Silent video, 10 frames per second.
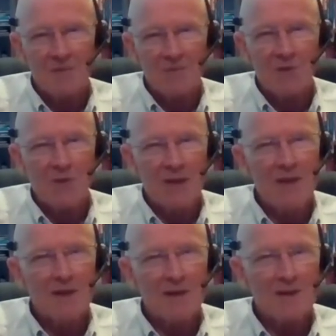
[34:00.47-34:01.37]
you know,
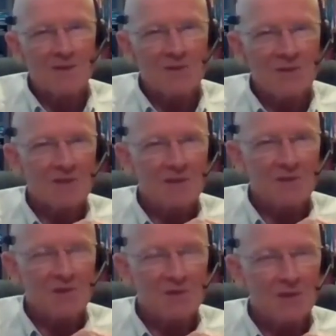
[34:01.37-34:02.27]
eons to